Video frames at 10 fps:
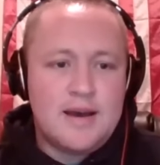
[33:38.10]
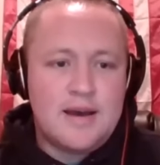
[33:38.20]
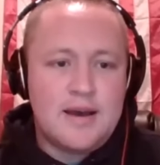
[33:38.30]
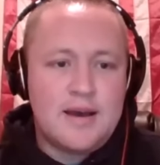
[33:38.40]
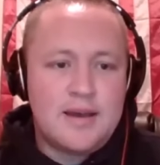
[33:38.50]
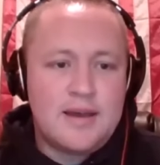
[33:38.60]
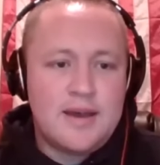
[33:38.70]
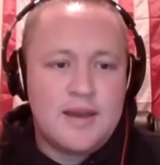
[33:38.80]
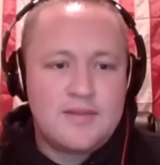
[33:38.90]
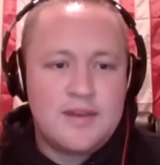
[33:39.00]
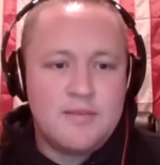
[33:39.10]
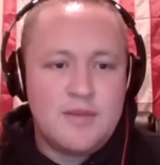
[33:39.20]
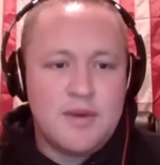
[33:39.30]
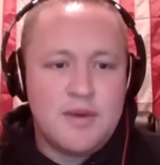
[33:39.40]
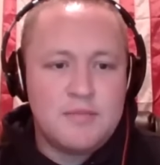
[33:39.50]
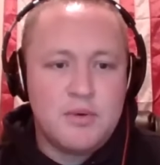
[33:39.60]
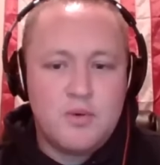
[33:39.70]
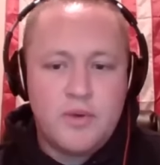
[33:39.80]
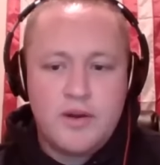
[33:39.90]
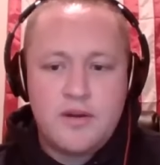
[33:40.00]
I guess give me Ben
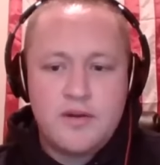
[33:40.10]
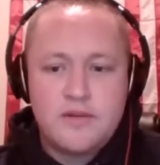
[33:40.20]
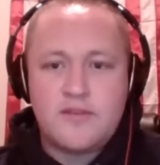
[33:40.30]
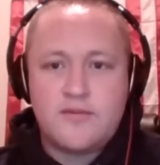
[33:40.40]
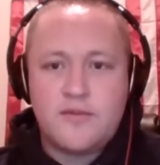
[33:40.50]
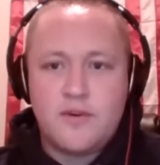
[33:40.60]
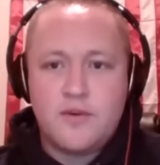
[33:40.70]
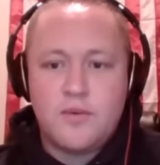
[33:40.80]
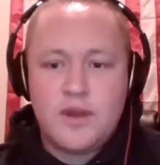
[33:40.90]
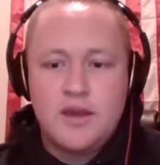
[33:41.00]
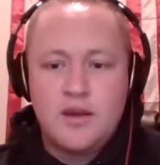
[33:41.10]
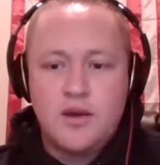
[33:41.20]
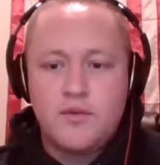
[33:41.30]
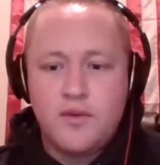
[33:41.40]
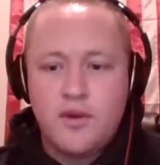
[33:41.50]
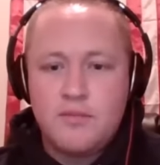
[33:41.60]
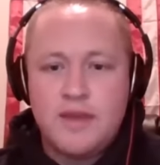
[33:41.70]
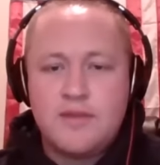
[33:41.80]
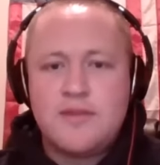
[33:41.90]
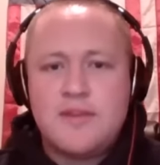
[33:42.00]
Boulware, just for what he overall
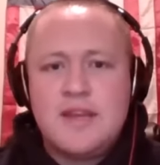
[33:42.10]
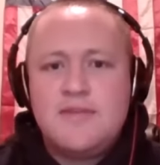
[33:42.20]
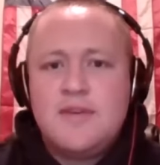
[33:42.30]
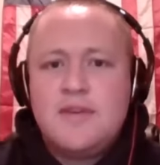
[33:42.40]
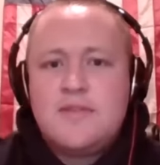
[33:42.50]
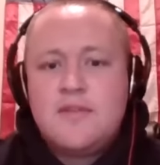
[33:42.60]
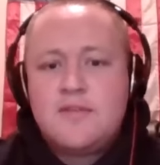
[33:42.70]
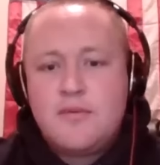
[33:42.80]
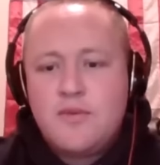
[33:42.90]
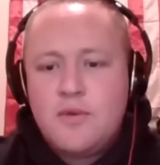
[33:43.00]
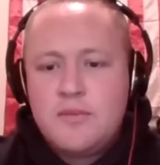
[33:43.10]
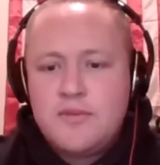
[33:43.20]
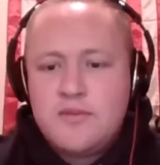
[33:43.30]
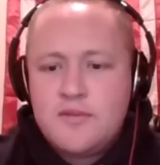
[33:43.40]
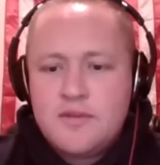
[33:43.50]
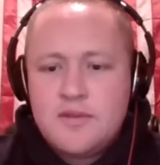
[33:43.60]
meant to the defense in this performance.